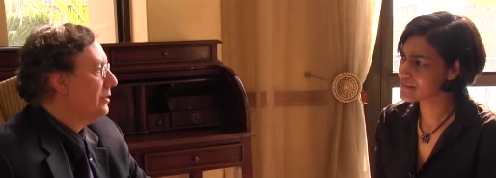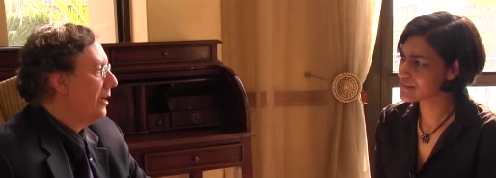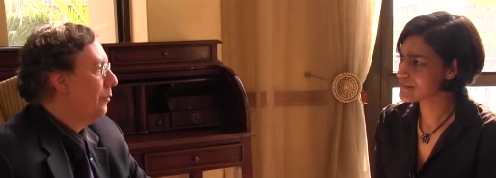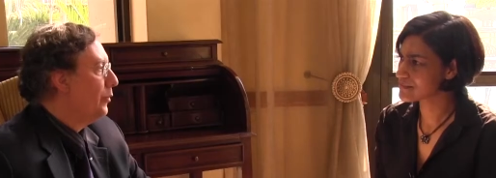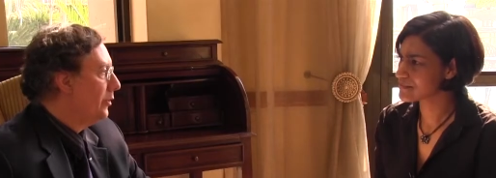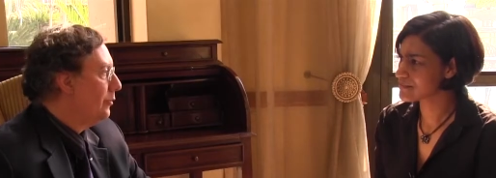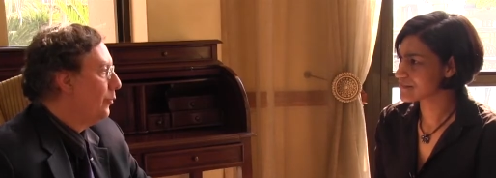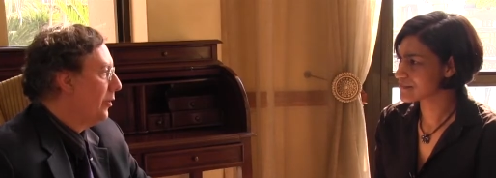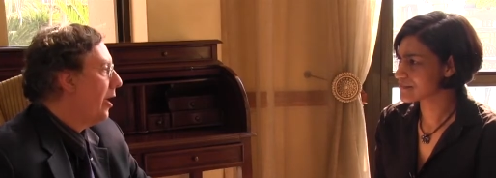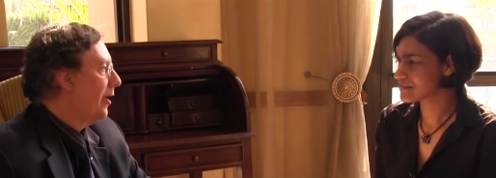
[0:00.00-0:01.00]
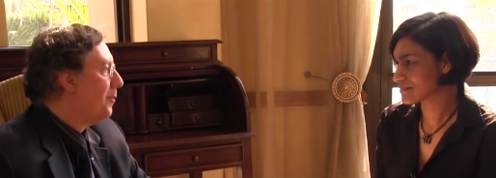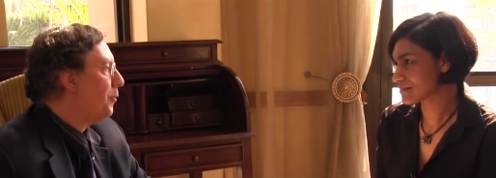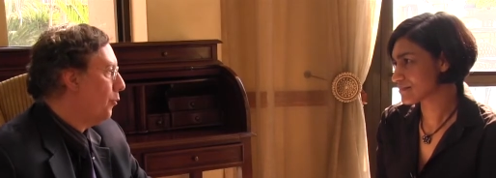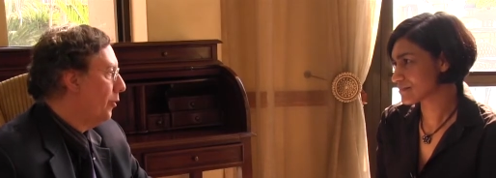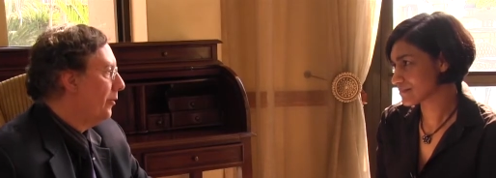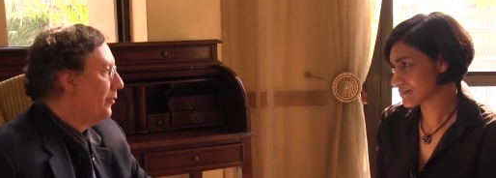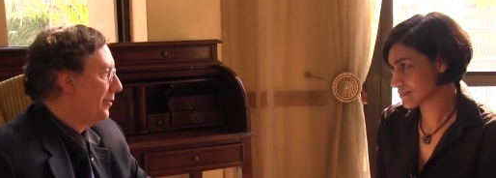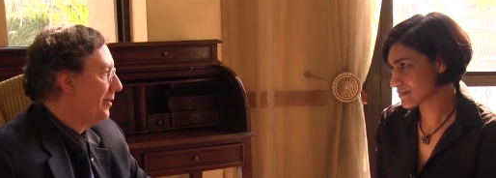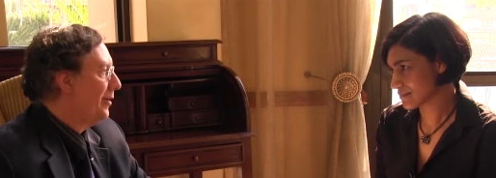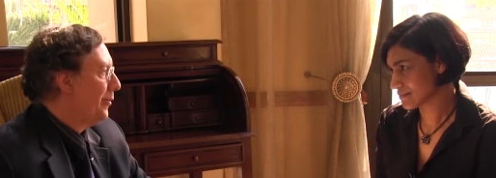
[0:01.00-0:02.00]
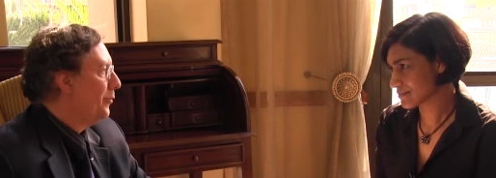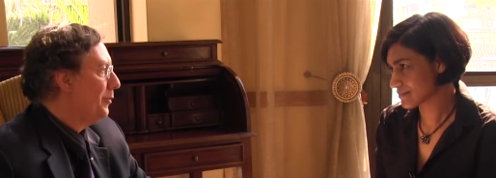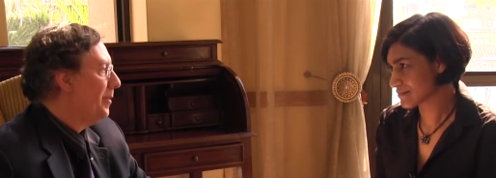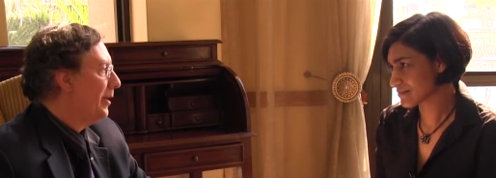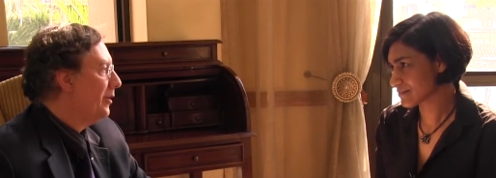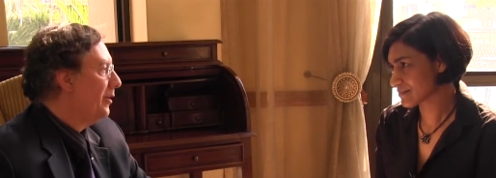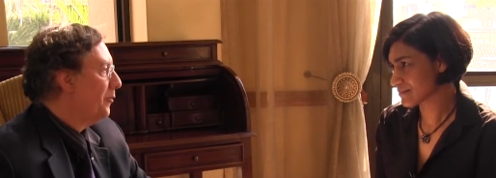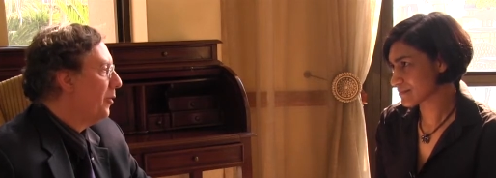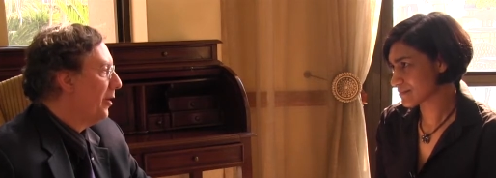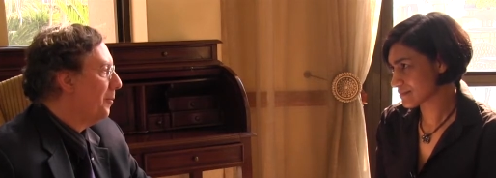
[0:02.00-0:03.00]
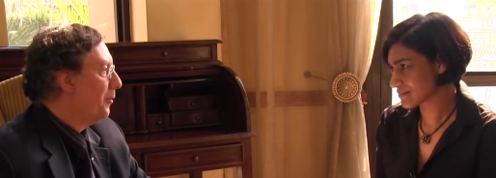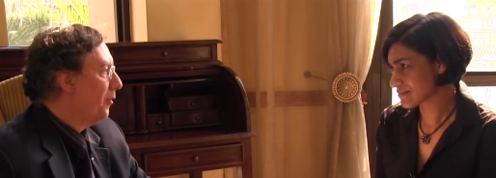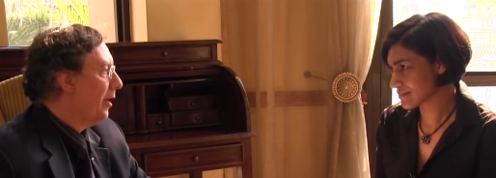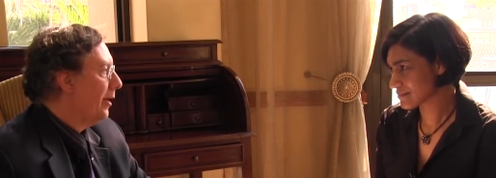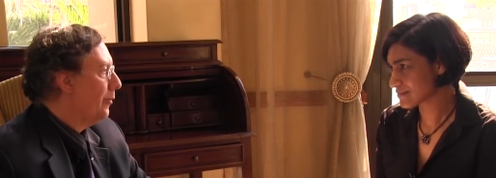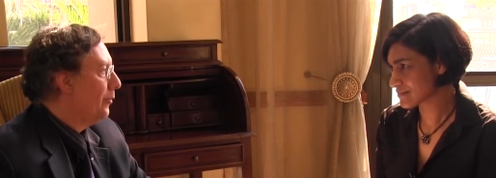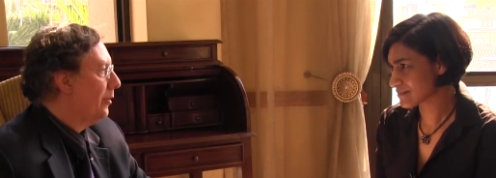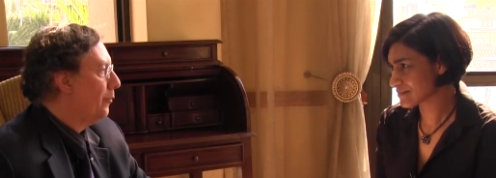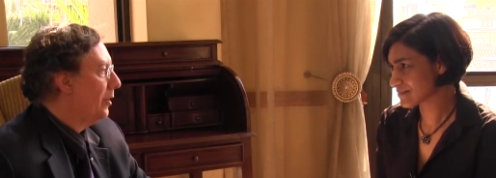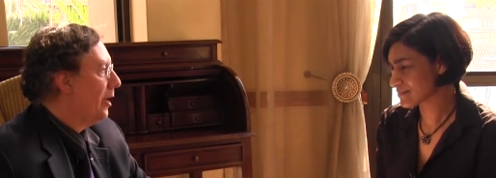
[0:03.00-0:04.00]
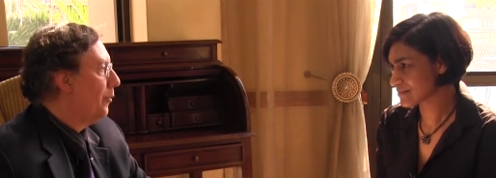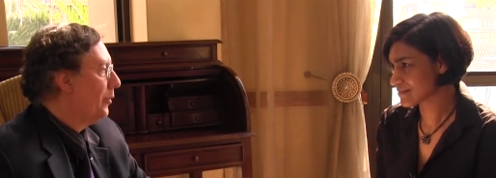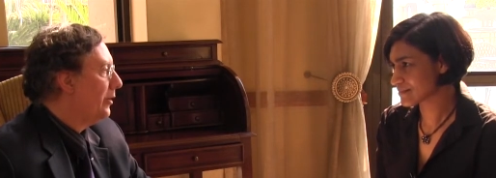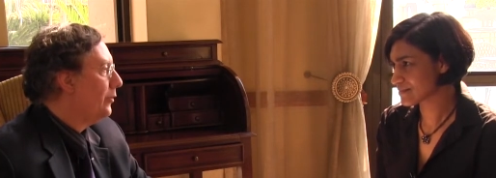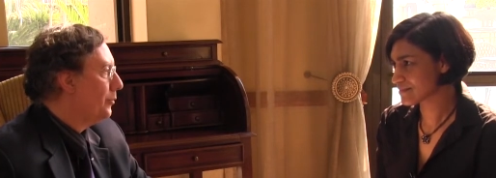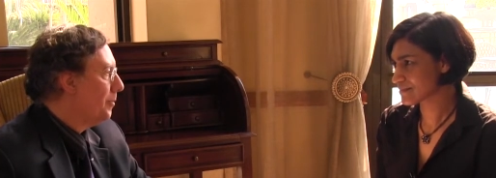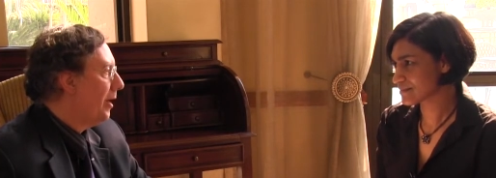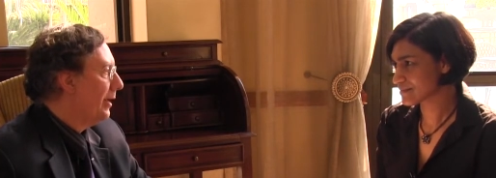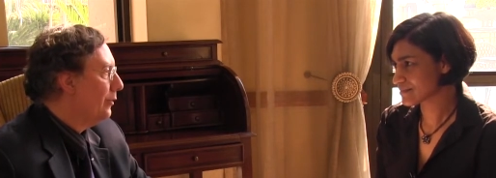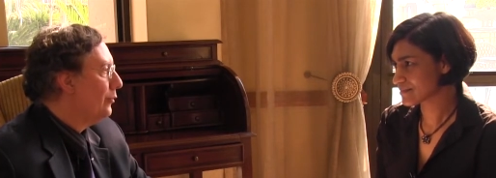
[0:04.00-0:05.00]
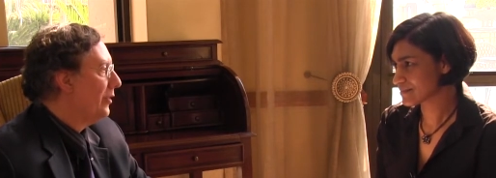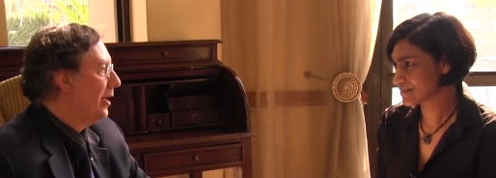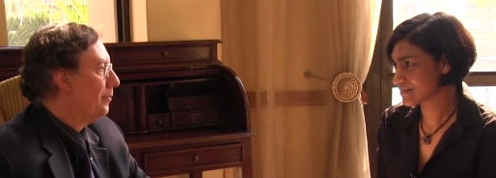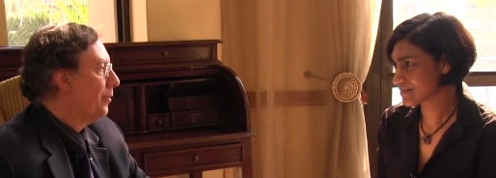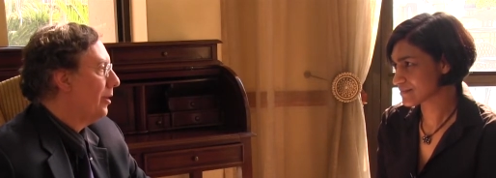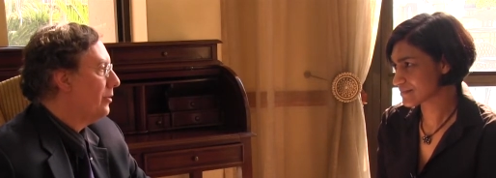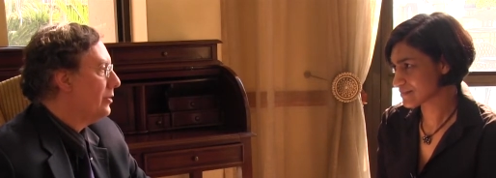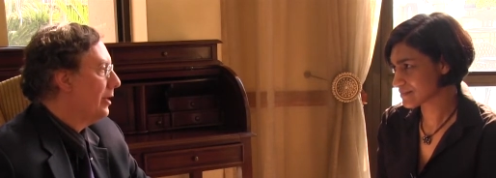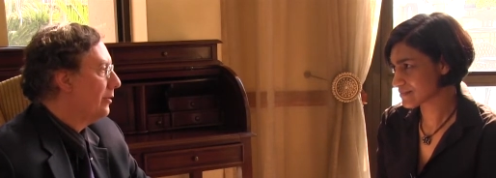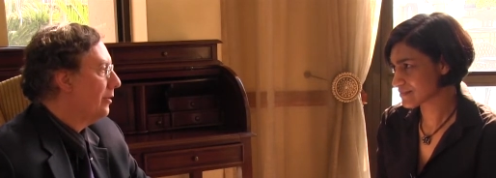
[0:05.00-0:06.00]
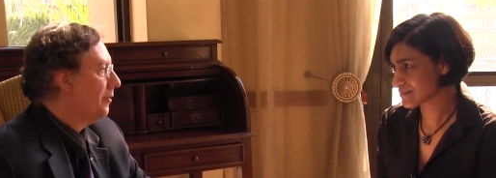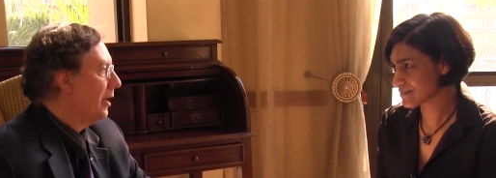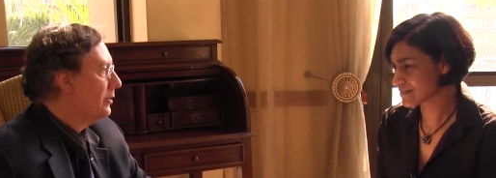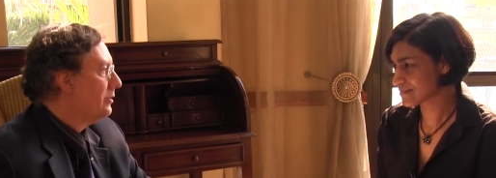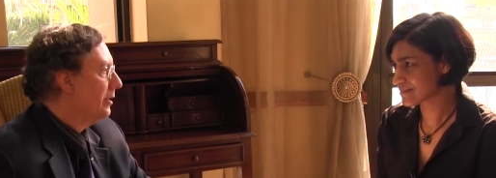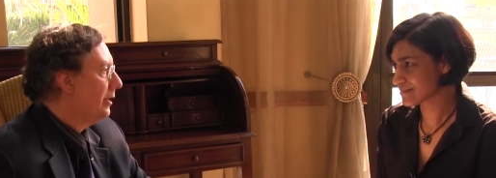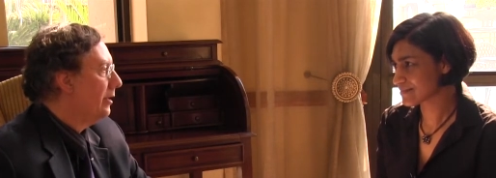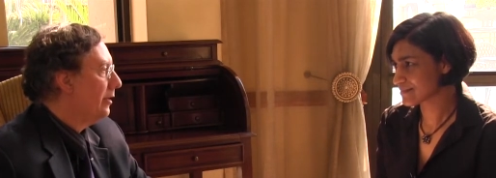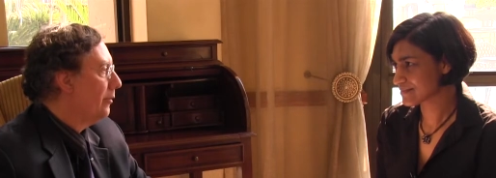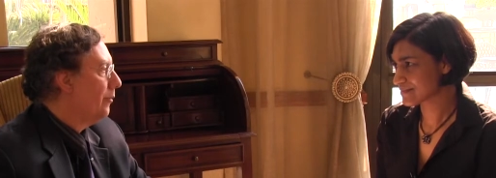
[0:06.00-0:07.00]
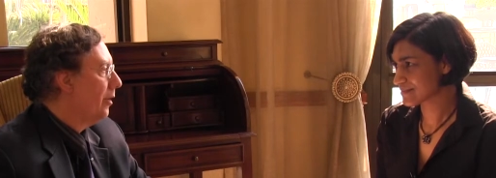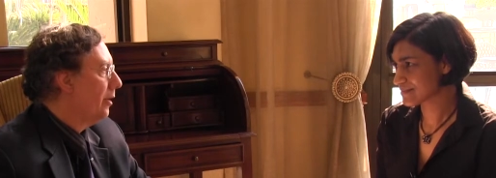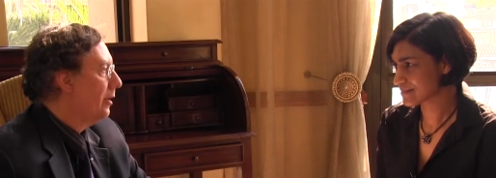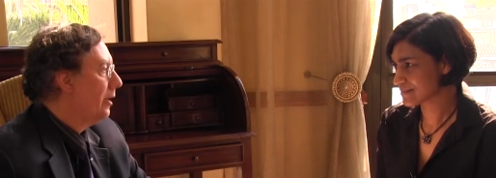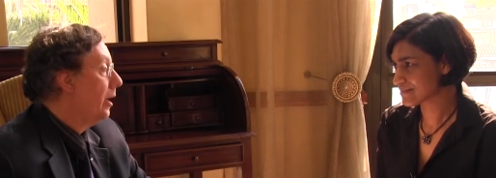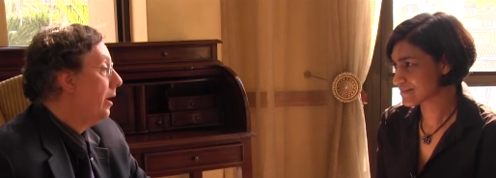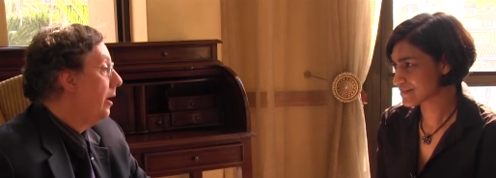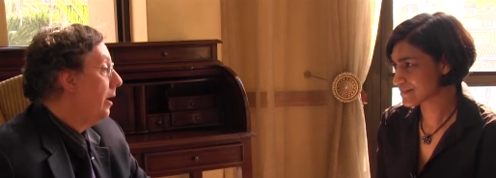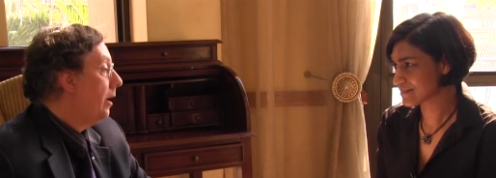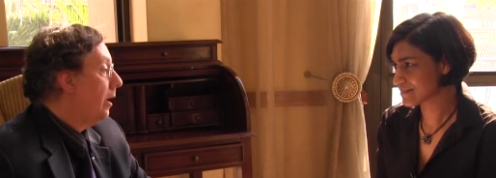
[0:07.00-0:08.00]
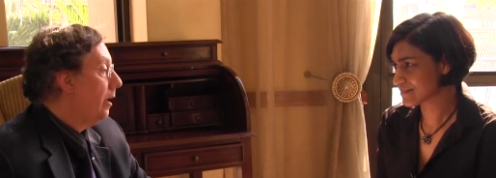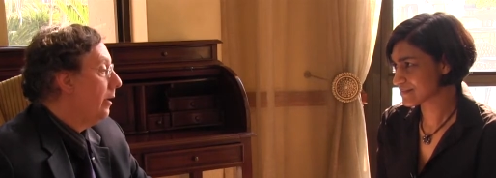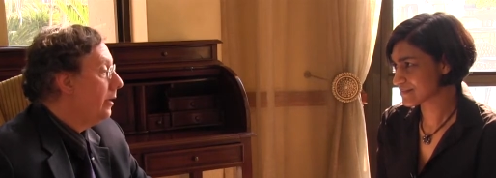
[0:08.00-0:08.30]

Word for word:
Speaker 1: saying we, we're not aboard with making Iran a pariah. We're, we're not willing to buy into that project of isolating Iran. Uh,